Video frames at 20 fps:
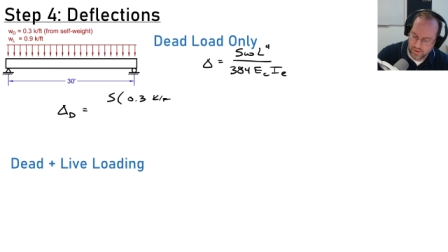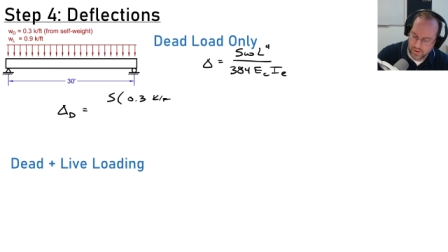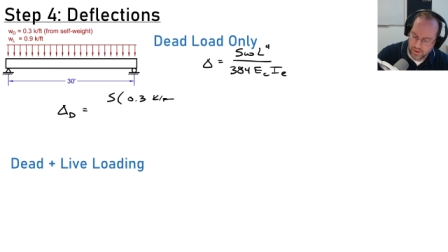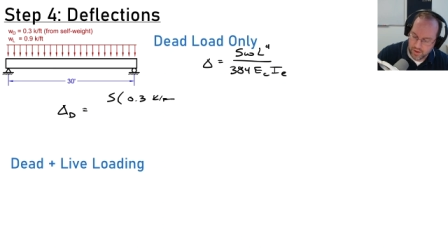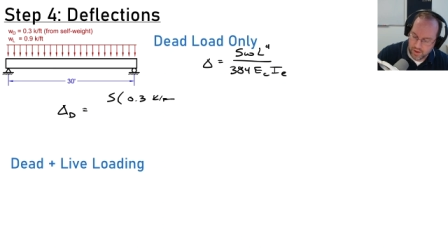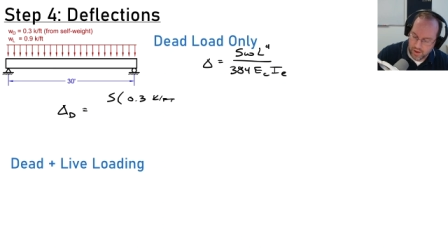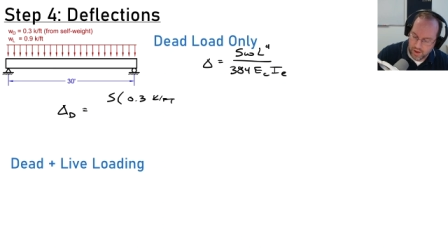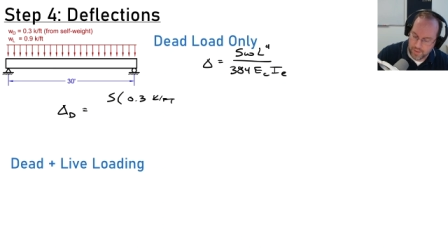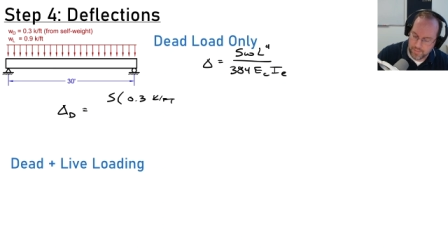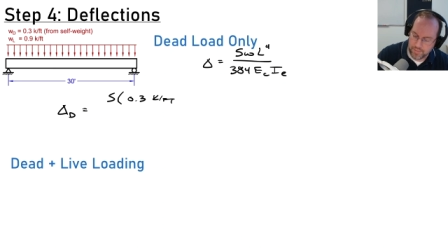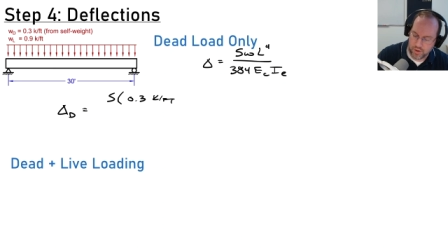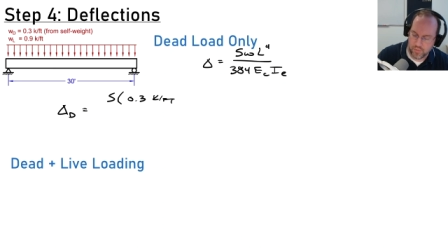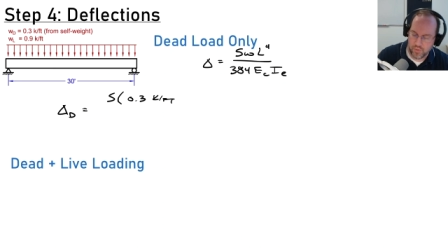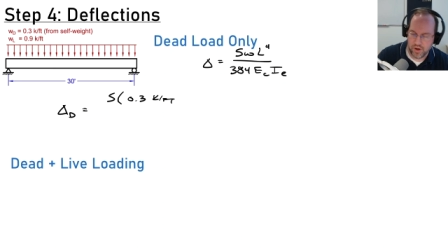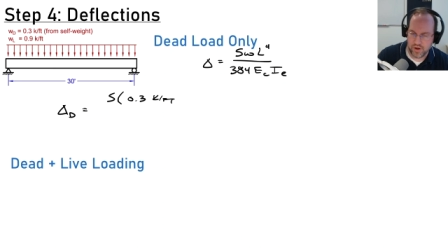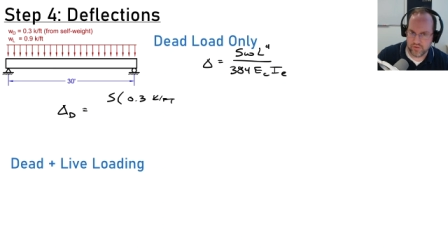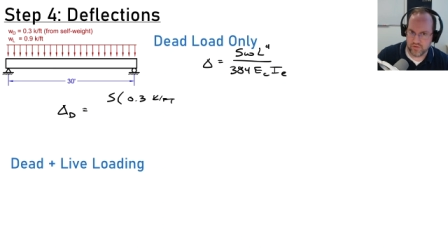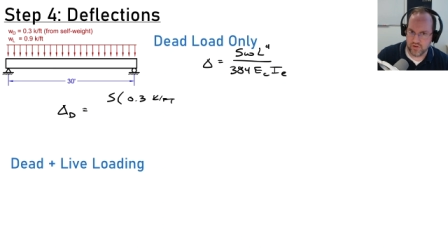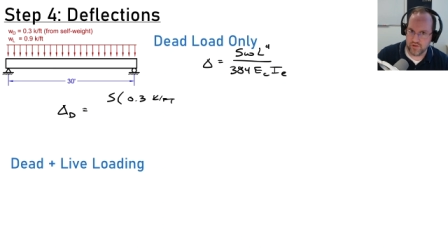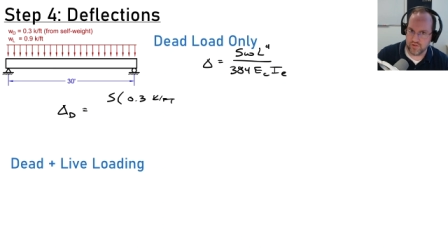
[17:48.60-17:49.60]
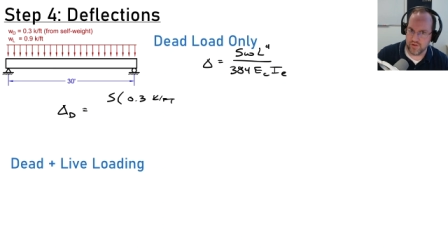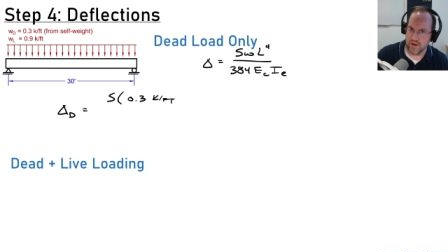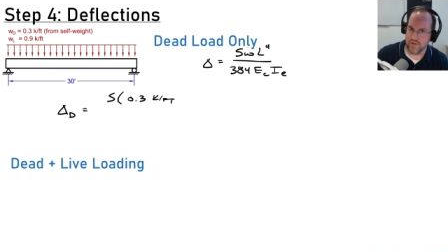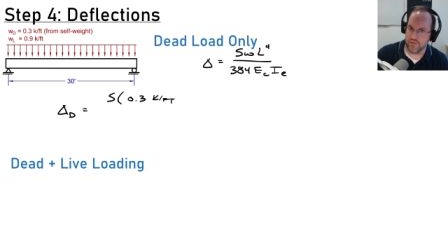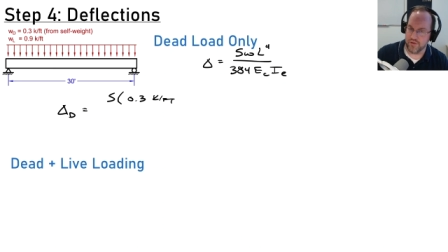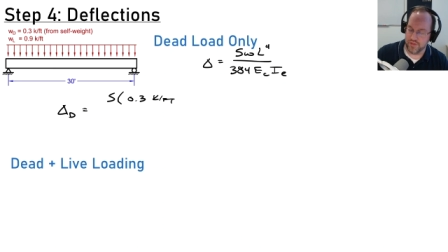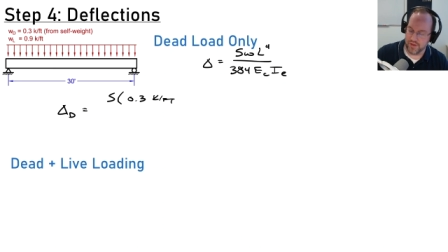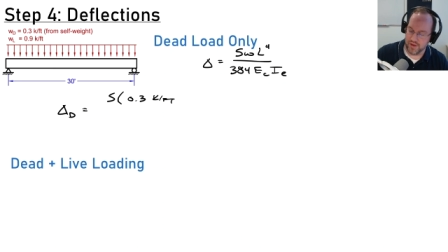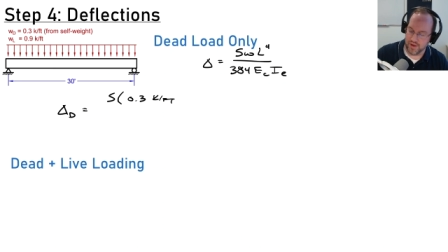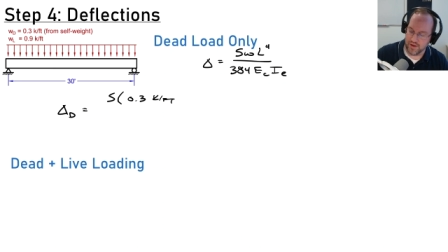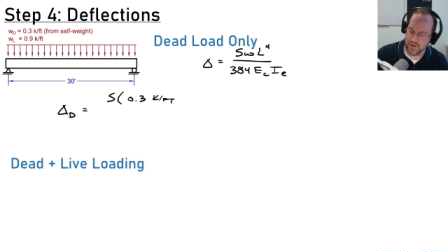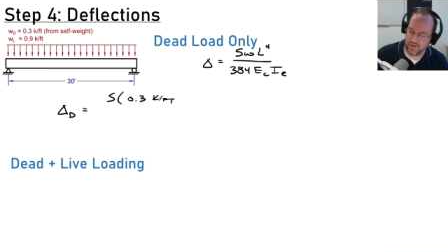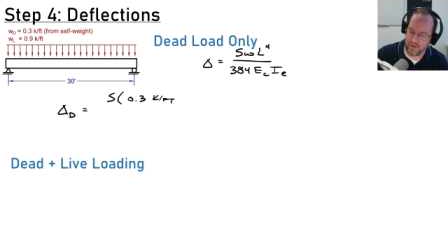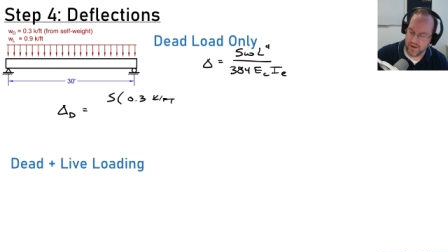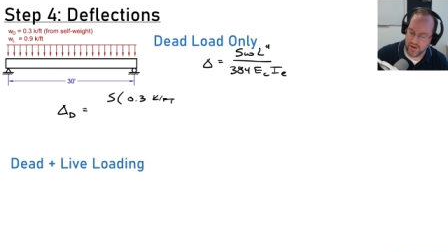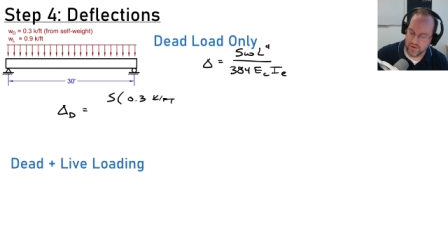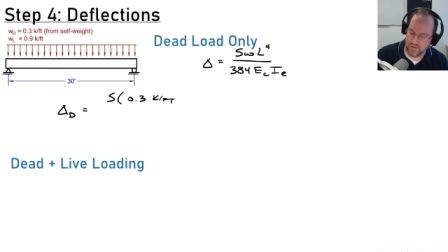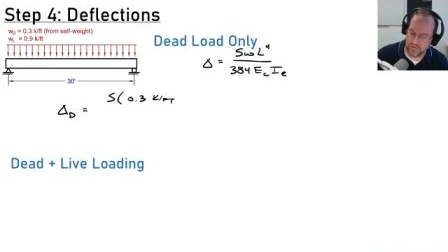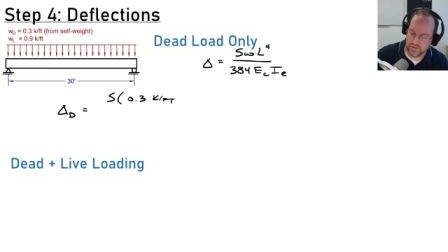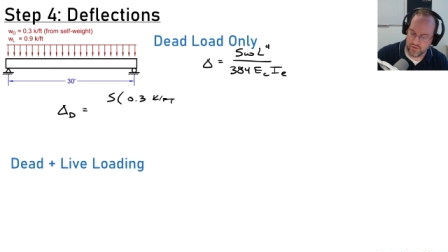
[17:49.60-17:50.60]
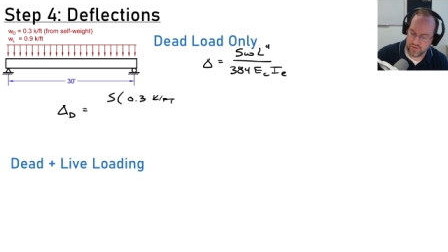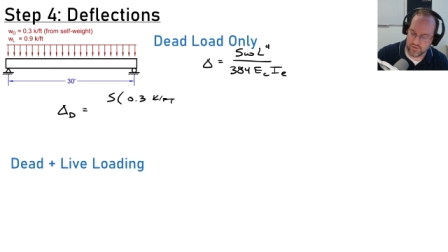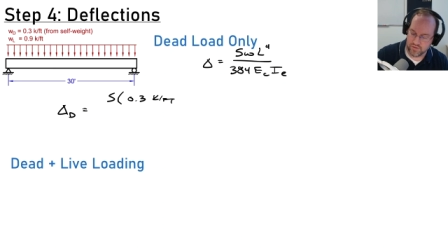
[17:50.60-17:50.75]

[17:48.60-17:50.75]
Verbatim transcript: I'm going to want to change everything into inches,